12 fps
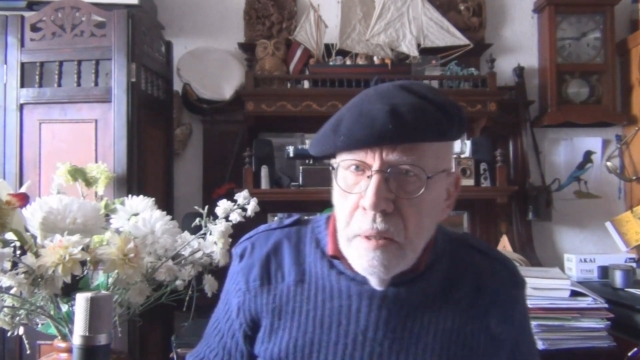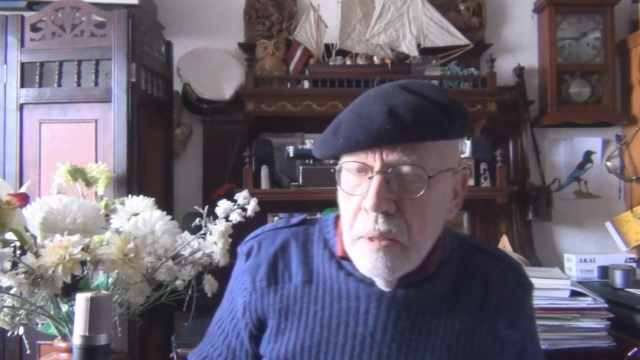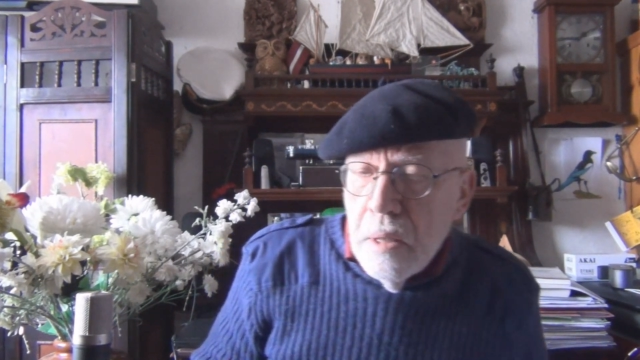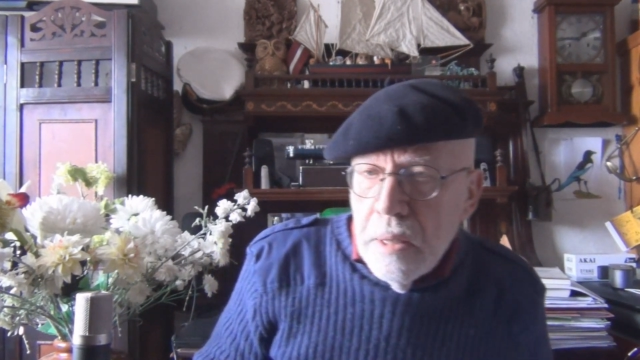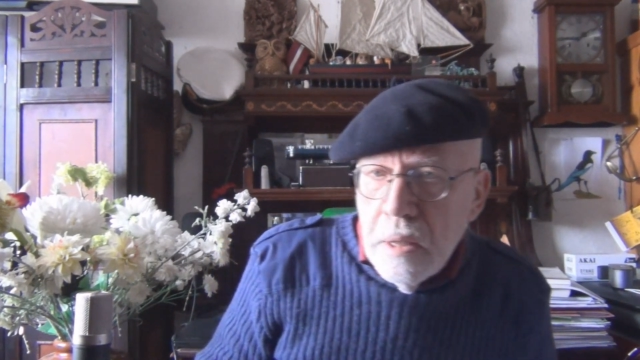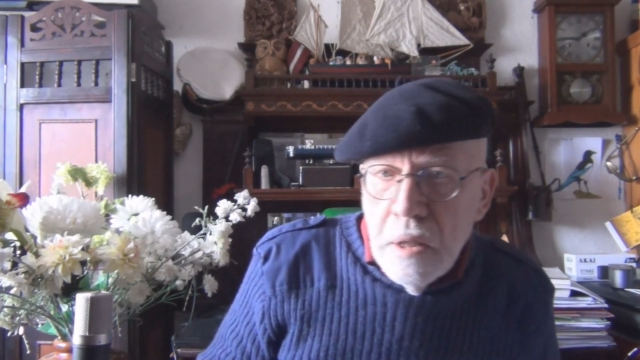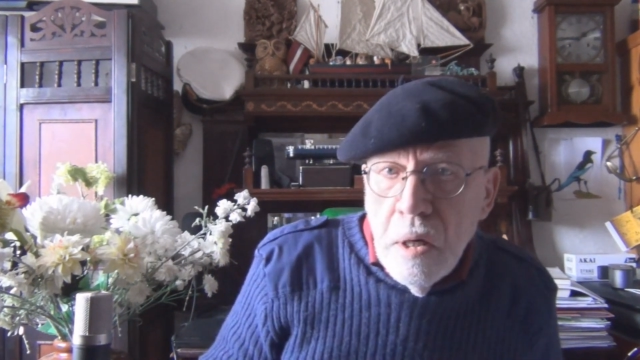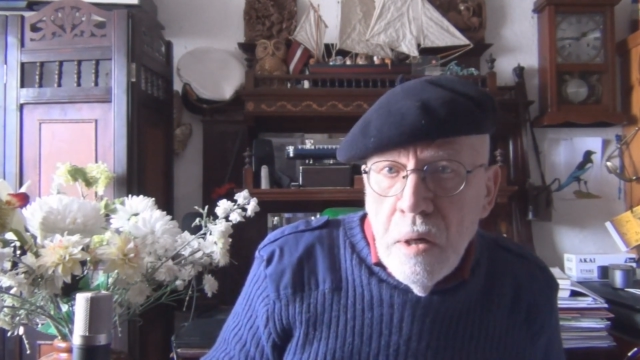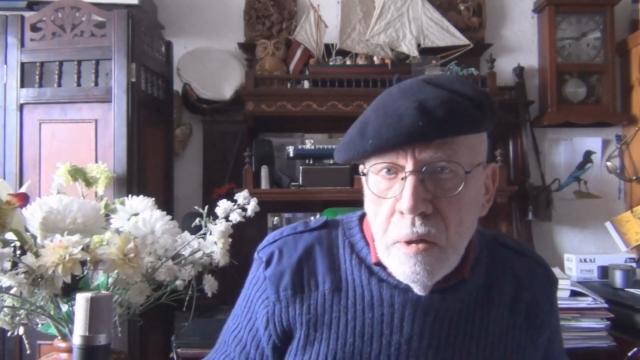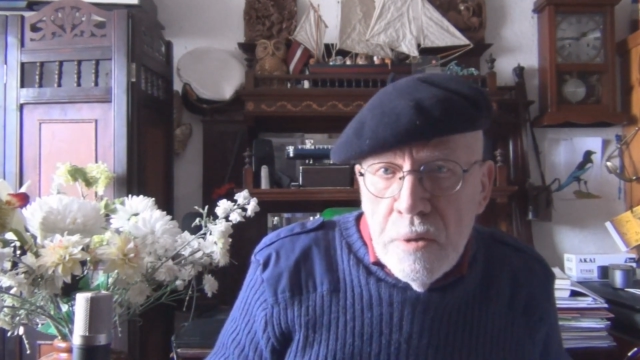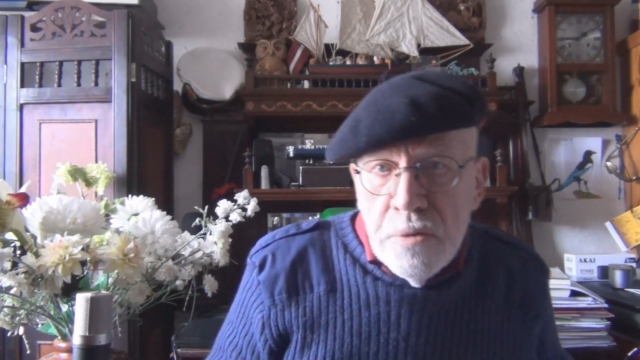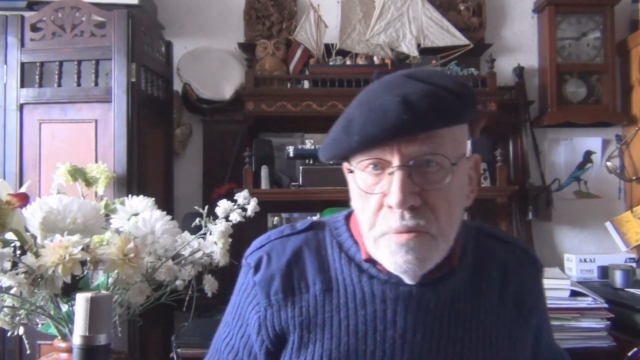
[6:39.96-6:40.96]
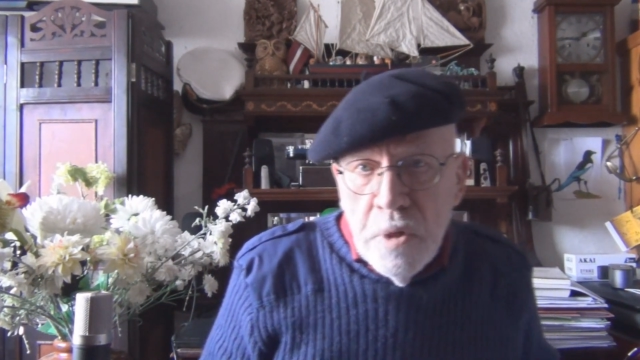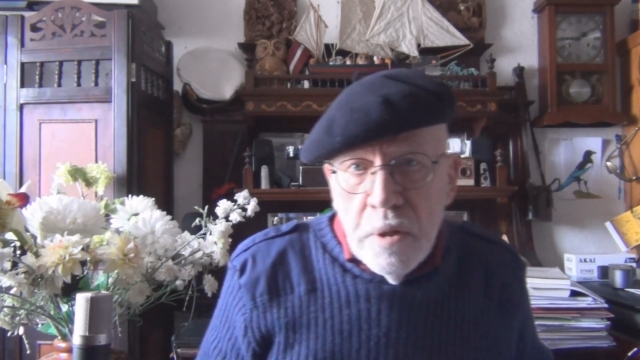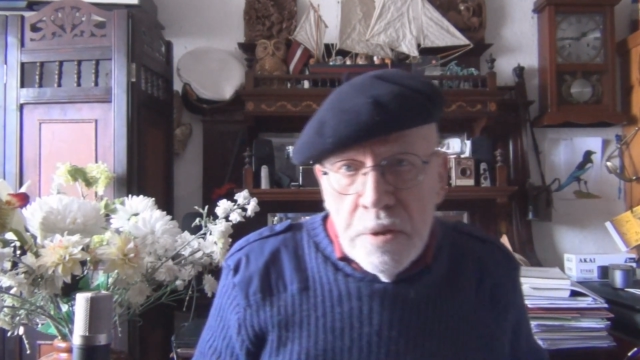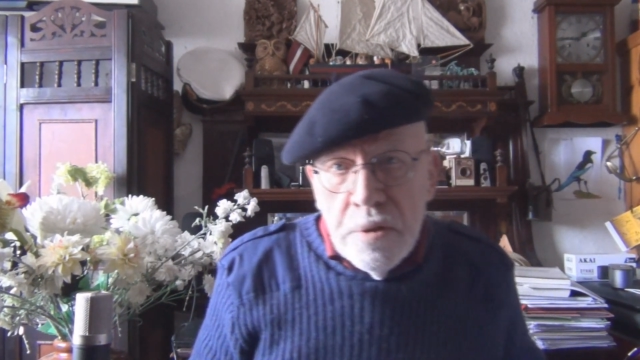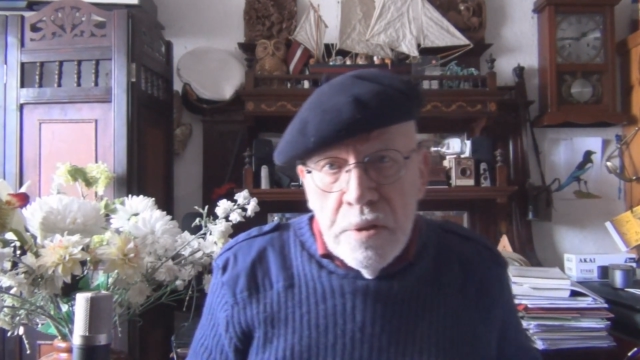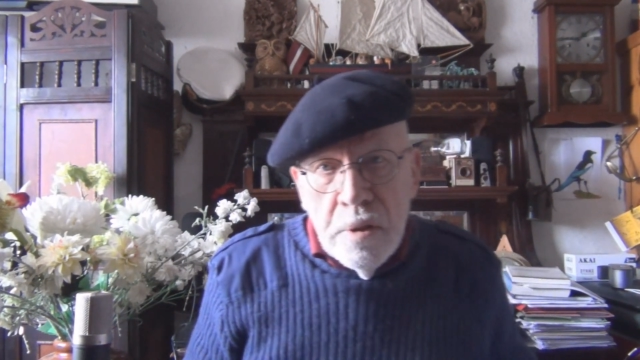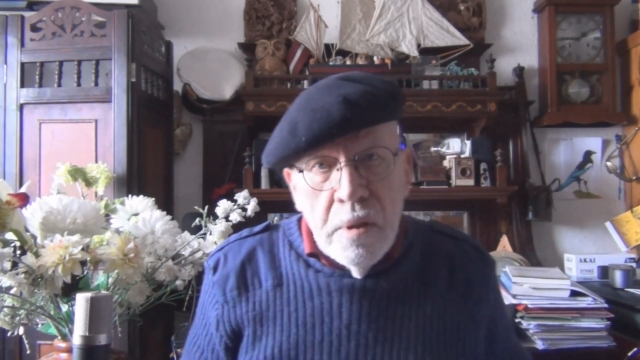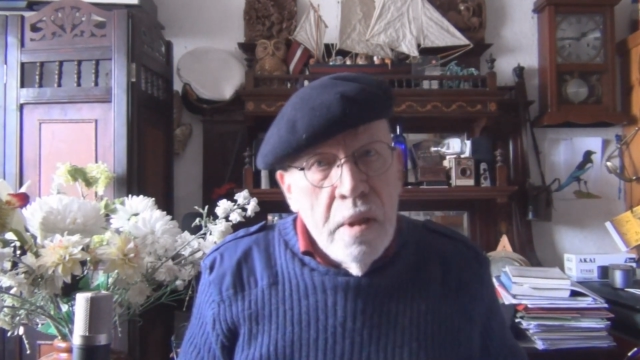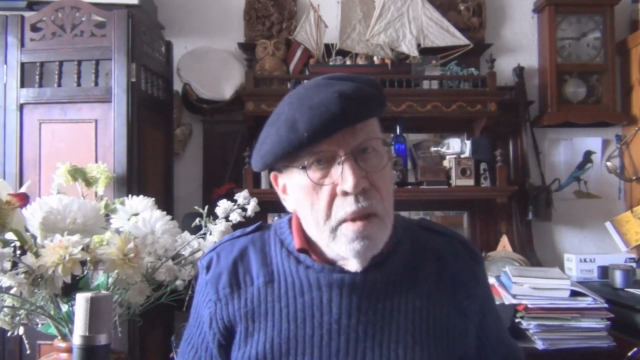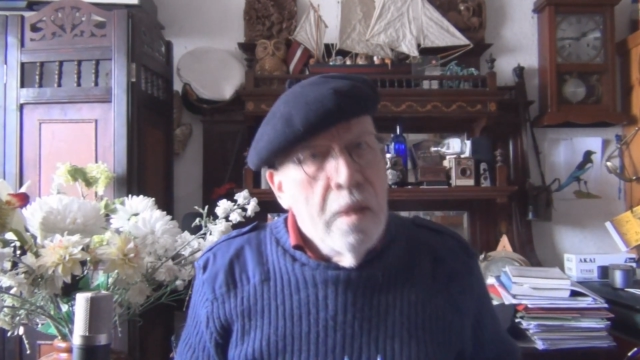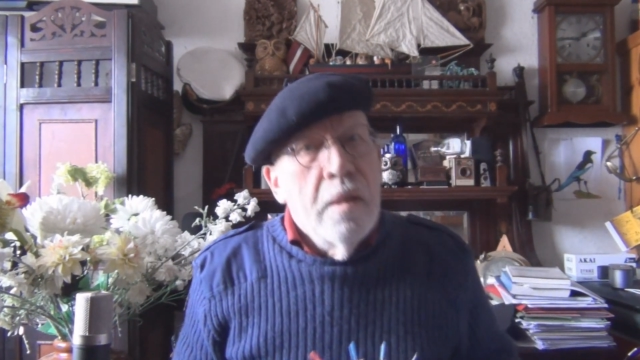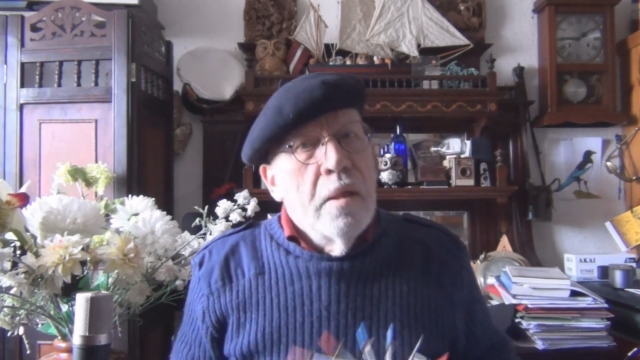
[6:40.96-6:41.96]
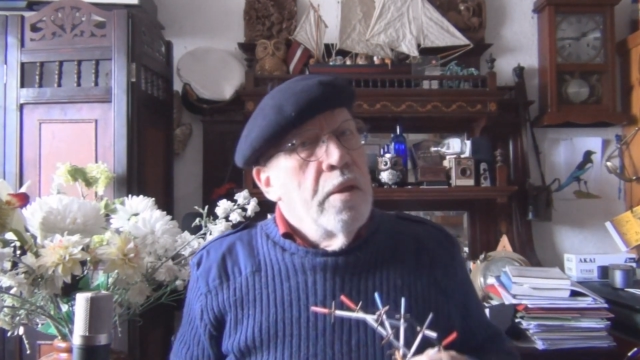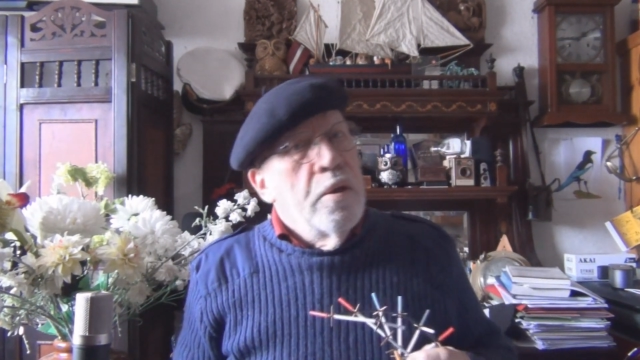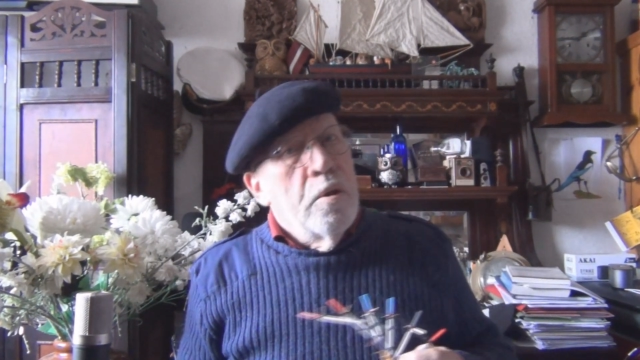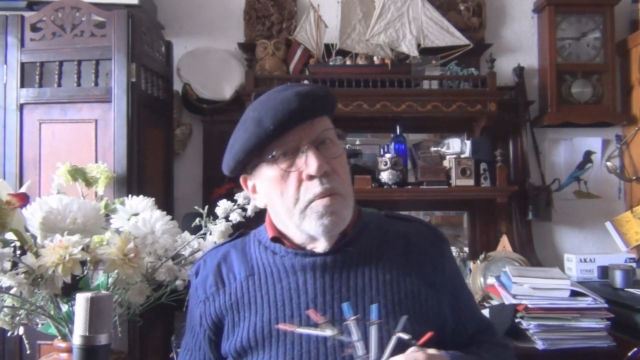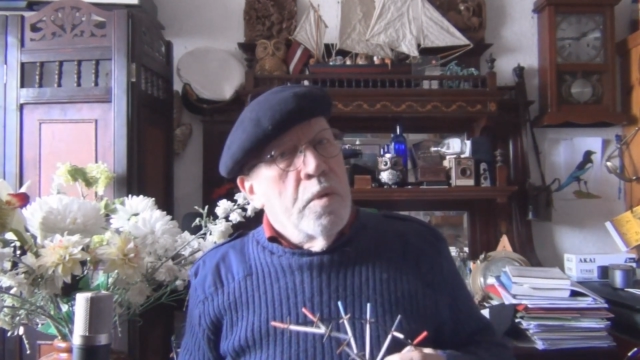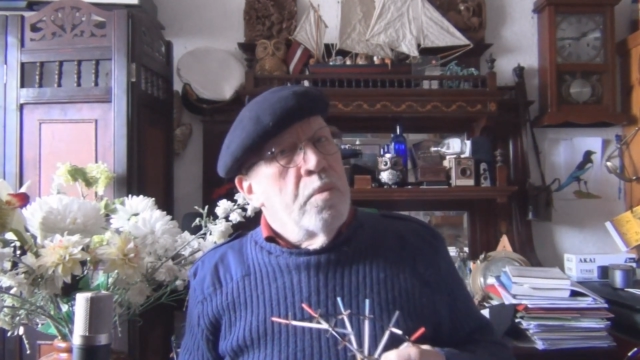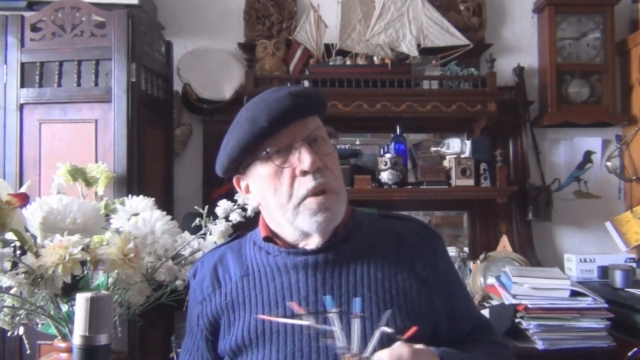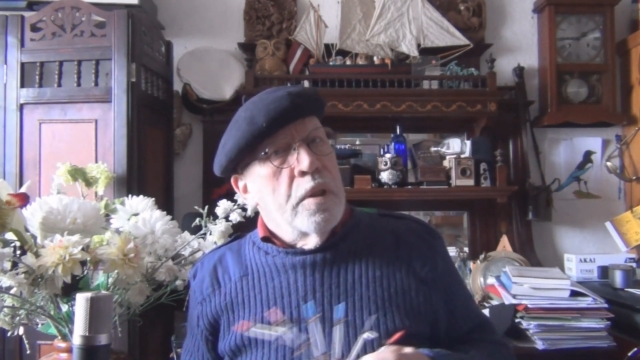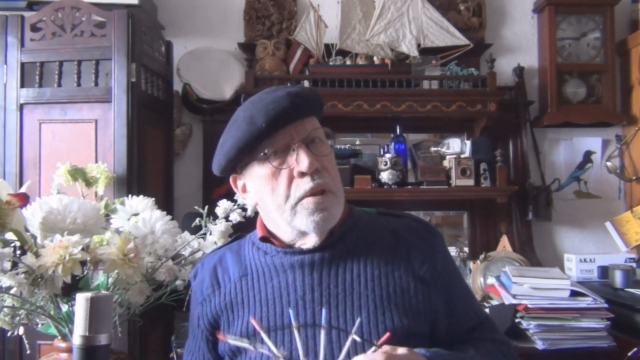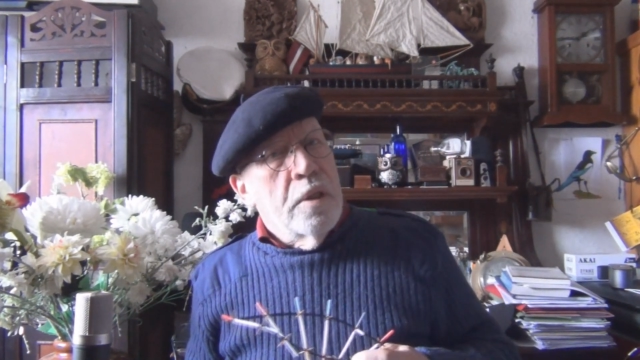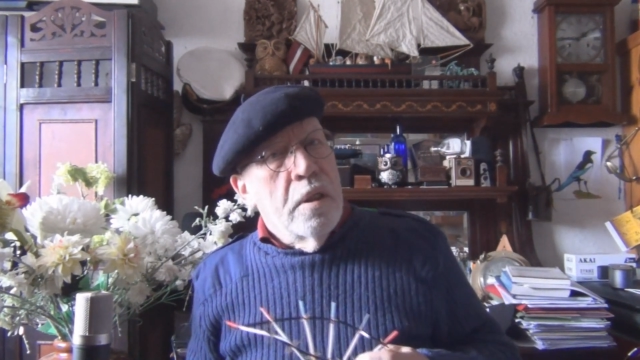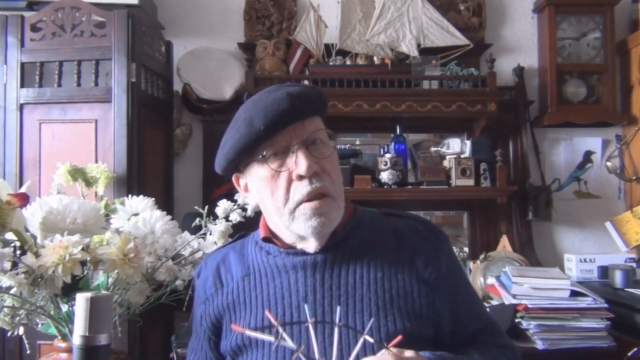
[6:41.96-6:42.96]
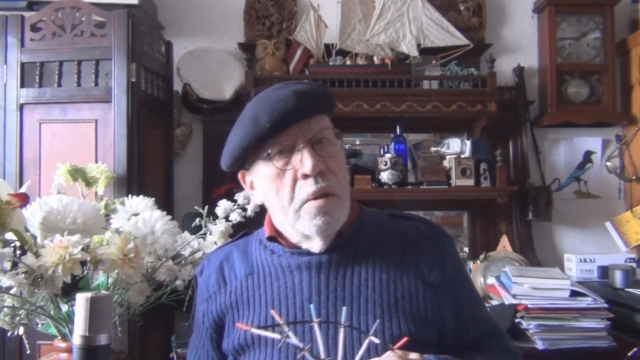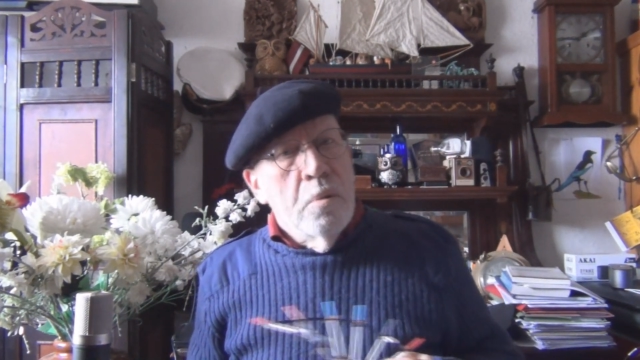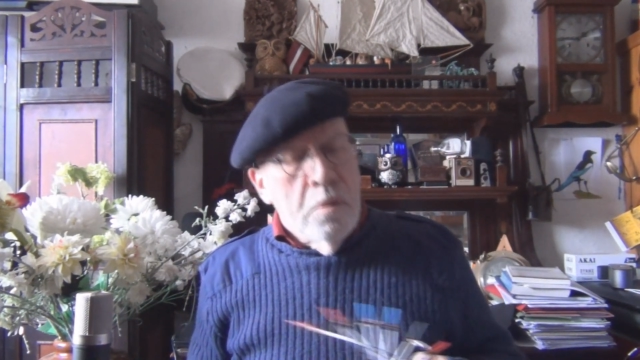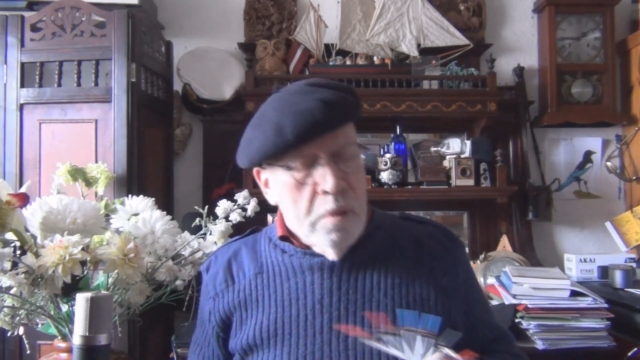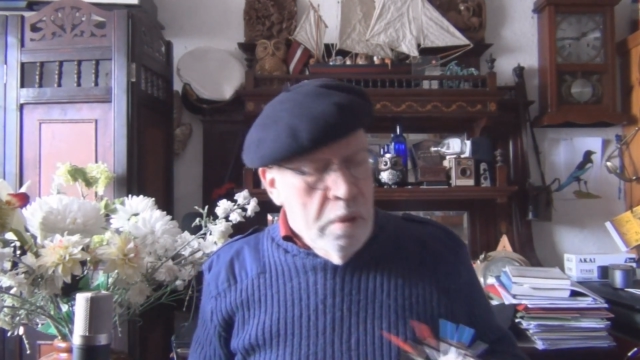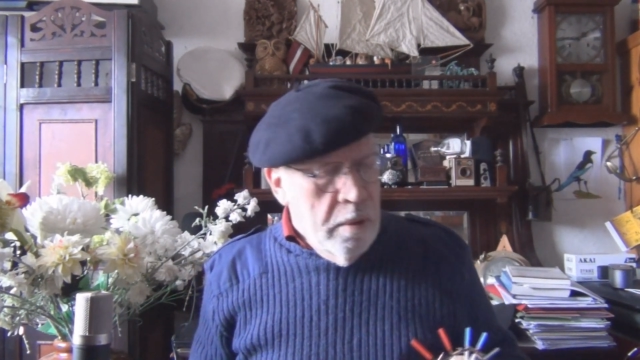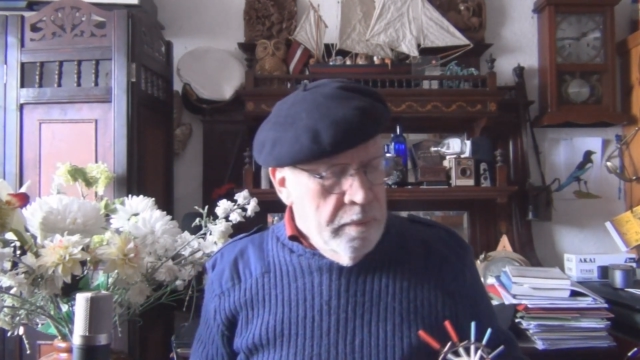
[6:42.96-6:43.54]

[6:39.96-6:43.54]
like cars rust, human beings get old.